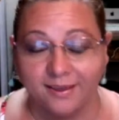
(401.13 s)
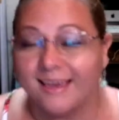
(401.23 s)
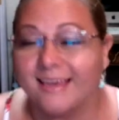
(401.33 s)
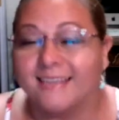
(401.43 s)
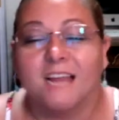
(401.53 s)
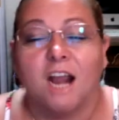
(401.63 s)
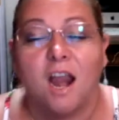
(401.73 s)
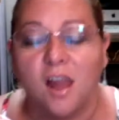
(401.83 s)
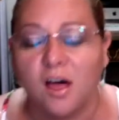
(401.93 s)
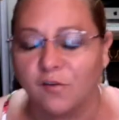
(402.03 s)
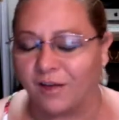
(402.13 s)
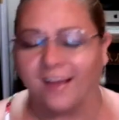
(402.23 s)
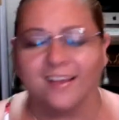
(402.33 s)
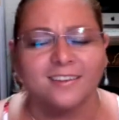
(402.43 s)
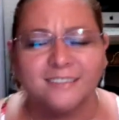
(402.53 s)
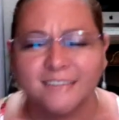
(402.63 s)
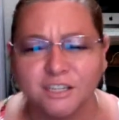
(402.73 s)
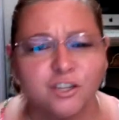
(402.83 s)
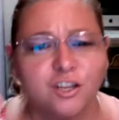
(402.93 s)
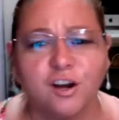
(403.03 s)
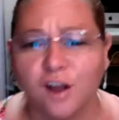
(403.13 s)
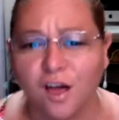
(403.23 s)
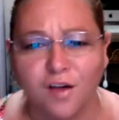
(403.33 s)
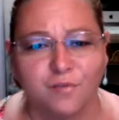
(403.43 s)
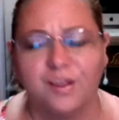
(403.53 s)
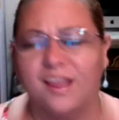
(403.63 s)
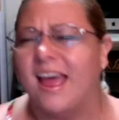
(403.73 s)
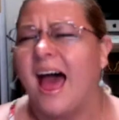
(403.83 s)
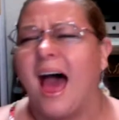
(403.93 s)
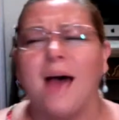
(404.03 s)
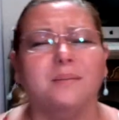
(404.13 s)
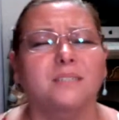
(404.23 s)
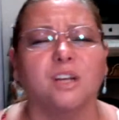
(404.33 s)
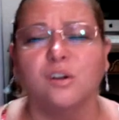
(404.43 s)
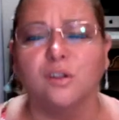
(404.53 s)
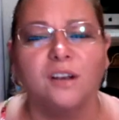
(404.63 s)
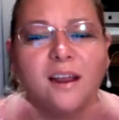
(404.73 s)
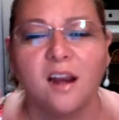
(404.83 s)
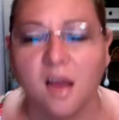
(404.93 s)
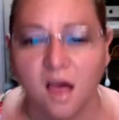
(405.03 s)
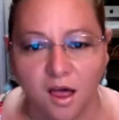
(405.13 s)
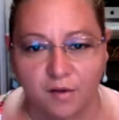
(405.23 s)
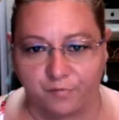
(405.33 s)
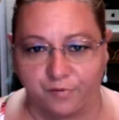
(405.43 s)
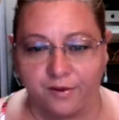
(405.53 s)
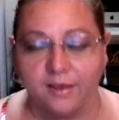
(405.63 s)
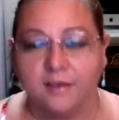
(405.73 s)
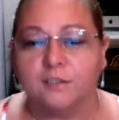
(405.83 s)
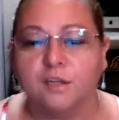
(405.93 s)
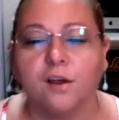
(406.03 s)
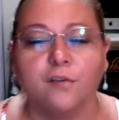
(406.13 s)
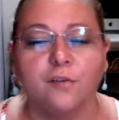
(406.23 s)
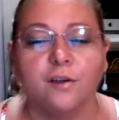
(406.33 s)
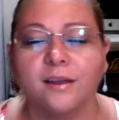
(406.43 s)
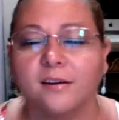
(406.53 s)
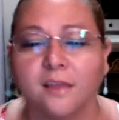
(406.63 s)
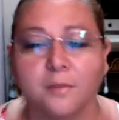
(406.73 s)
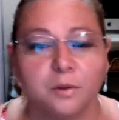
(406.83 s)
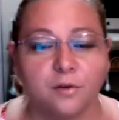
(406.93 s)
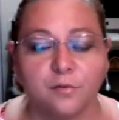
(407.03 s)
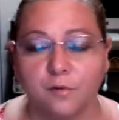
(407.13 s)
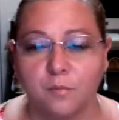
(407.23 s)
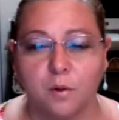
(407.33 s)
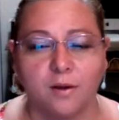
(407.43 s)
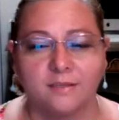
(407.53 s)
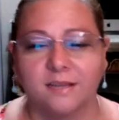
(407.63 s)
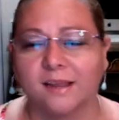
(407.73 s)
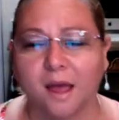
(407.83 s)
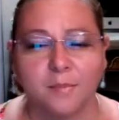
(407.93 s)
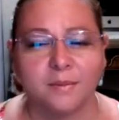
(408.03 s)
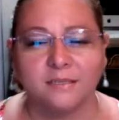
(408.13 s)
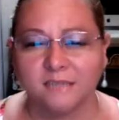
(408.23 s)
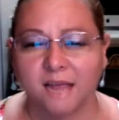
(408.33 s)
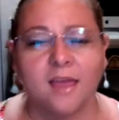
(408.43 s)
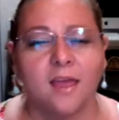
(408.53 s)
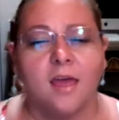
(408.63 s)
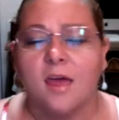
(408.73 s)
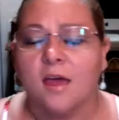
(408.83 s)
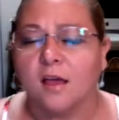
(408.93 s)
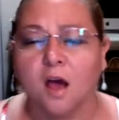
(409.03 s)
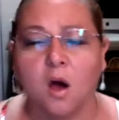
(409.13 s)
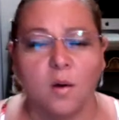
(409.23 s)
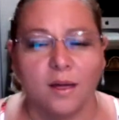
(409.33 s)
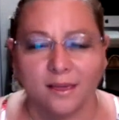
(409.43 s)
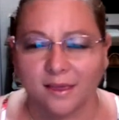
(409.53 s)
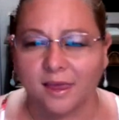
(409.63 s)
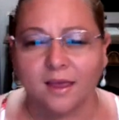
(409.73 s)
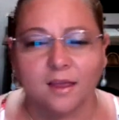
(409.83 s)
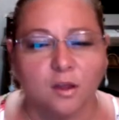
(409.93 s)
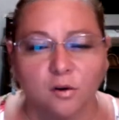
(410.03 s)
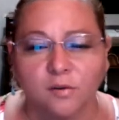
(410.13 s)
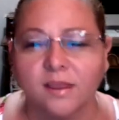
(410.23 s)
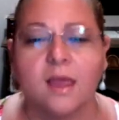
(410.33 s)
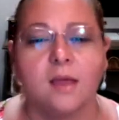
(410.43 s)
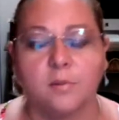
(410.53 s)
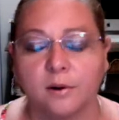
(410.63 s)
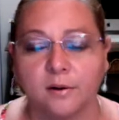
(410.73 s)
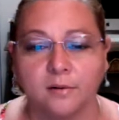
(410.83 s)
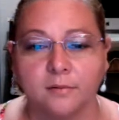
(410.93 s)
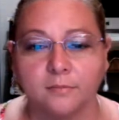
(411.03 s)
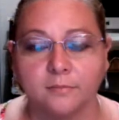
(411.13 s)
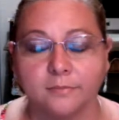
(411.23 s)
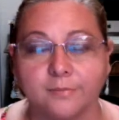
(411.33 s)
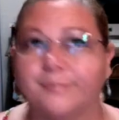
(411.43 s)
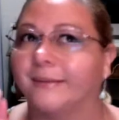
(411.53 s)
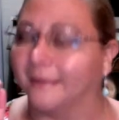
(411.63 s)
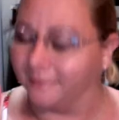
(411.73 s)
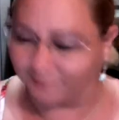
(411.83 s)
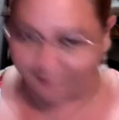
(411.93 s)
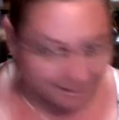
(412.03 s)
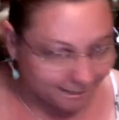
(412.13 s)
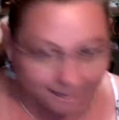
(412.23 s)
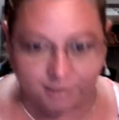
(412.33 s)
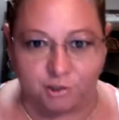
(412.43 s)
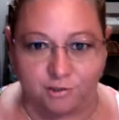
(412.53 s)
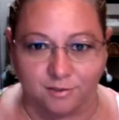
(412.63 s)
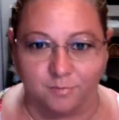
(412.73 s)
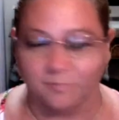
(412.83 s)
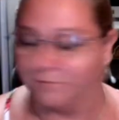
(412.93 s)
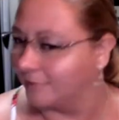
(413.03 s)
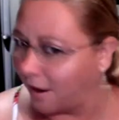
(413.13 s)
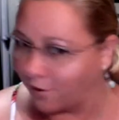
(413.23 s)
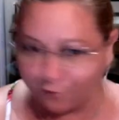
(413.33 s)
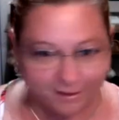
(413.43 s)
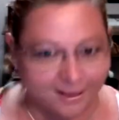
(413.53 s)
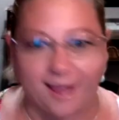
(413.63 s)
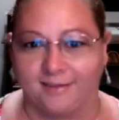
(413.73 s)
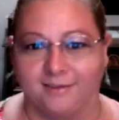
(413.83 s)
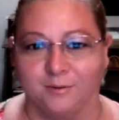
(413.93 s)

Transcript: It's love, unconditional love, absolutely love. So if you hear the beautiful voice and come and say, go and kick your neighbor, it's not the angels. Definitely not.